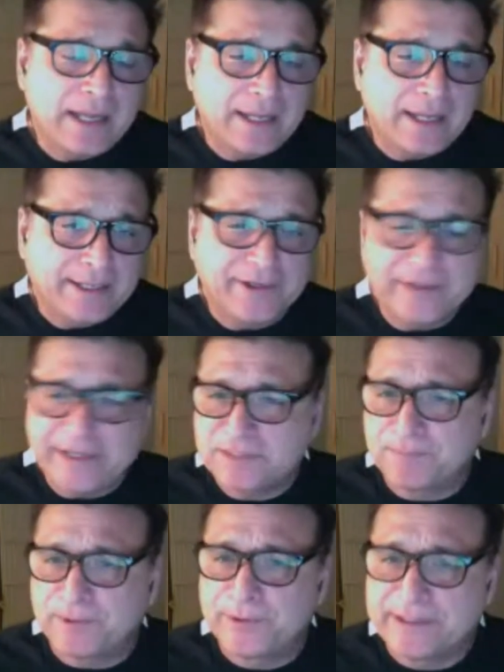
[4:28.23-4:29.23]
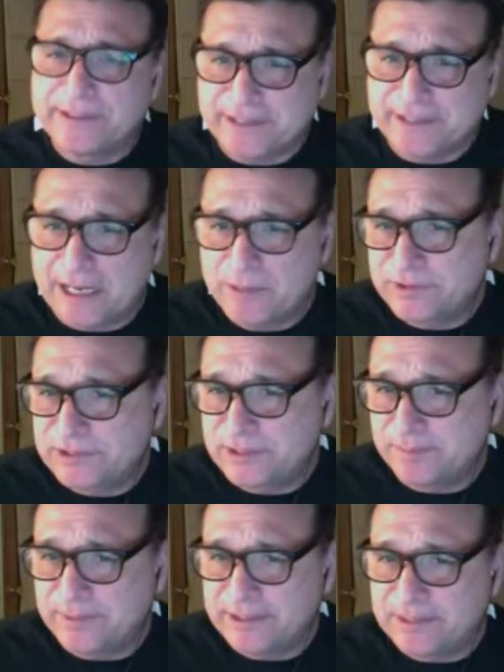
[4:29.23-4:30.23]
Internet Explorer at the time was the
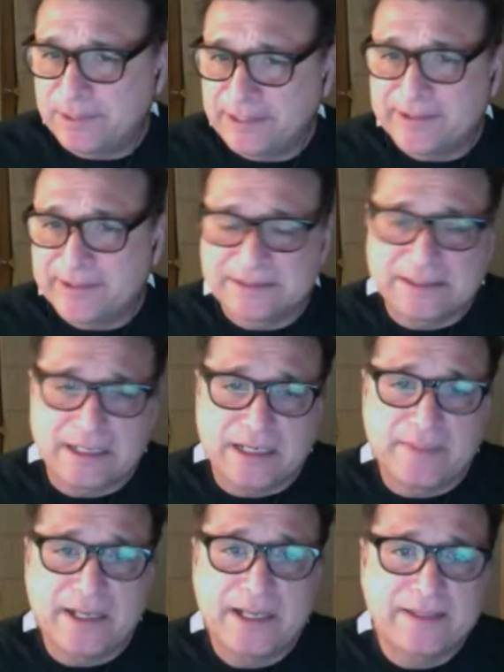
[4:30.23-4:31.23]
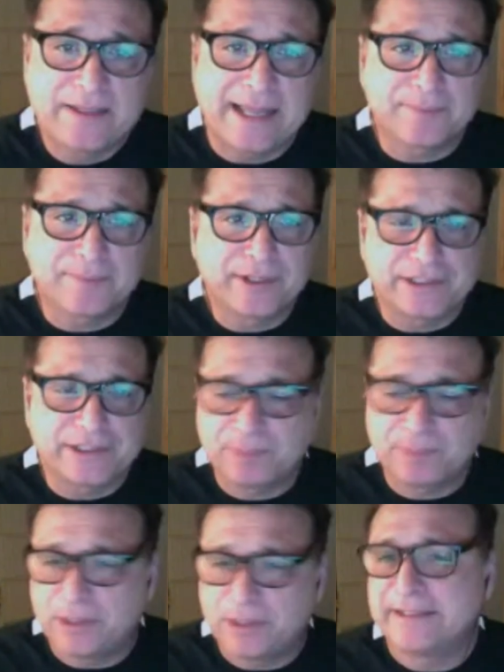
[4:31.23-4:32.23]
big player at the time. They had a pretty good
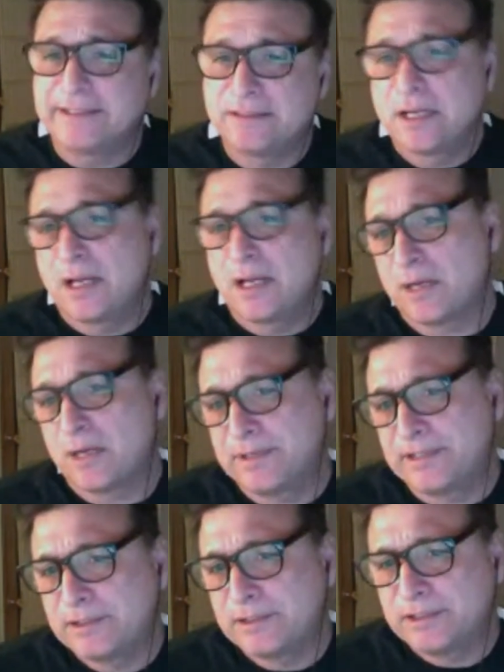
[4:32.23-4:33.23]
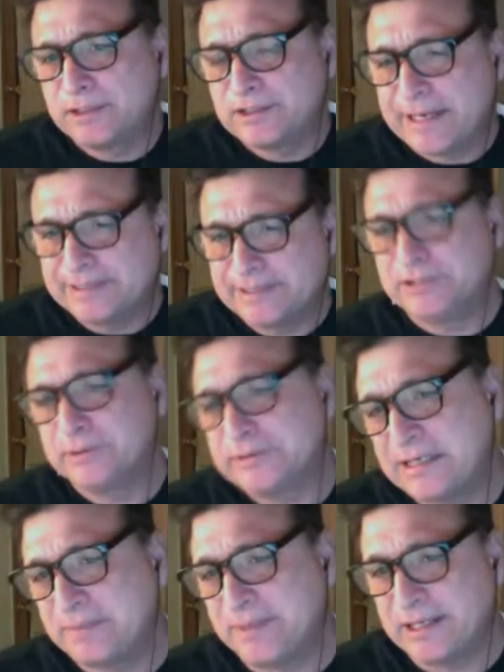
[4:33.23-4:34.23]
plugin, but it tied into a
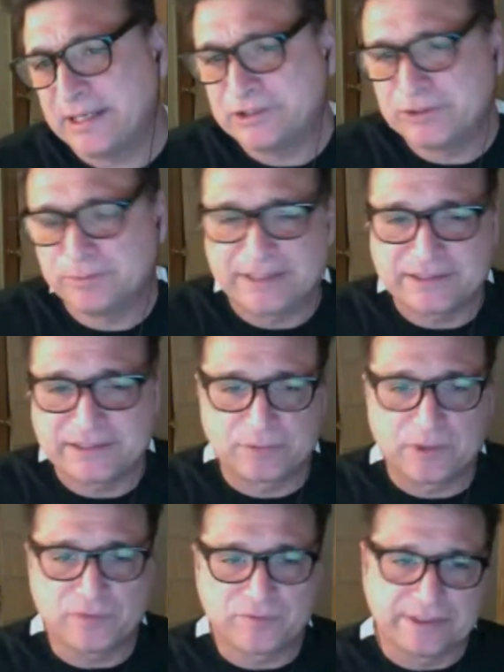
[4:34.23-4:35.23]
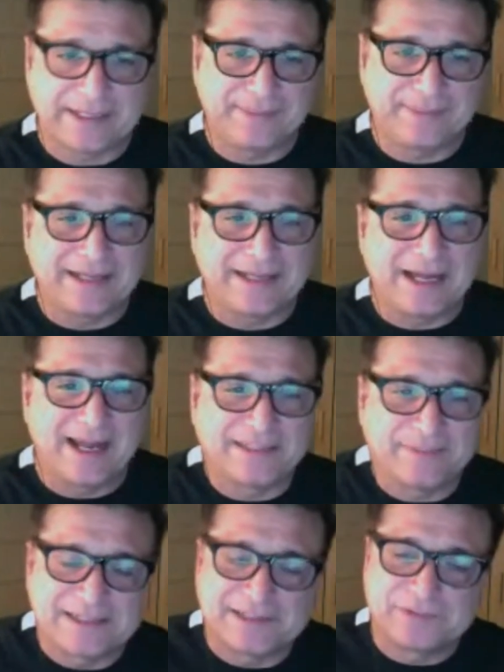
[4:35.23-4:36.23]
database. You basically wrote for an API, you
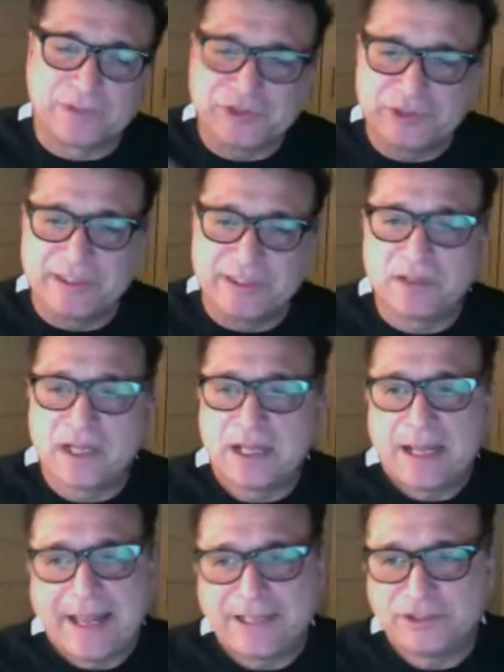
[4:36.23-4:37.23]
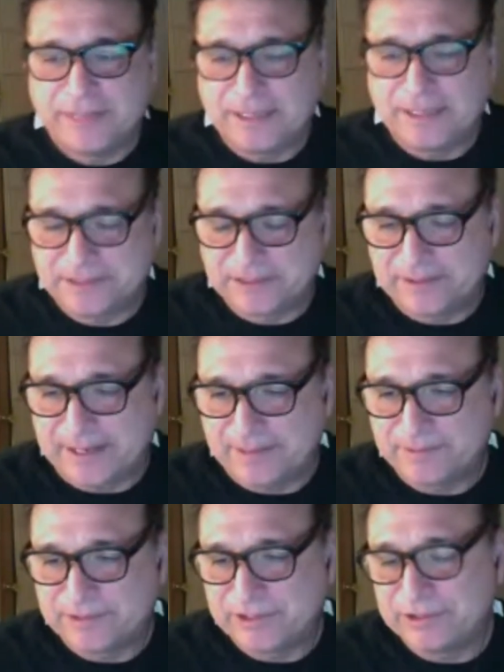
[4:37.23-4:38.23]
basically wrote to it, and you basically able
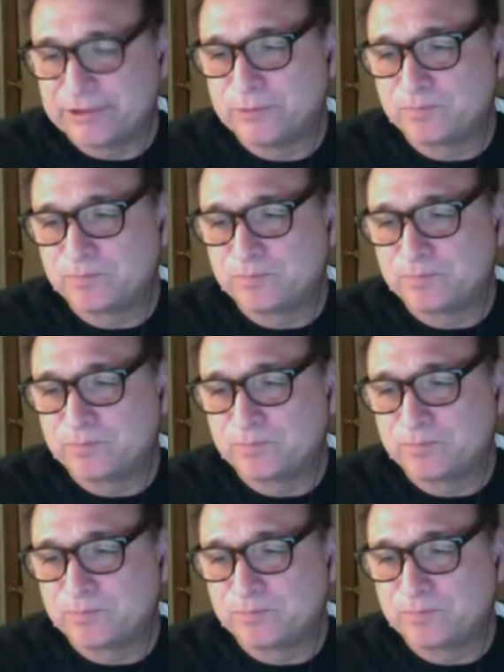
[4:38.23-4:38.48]
to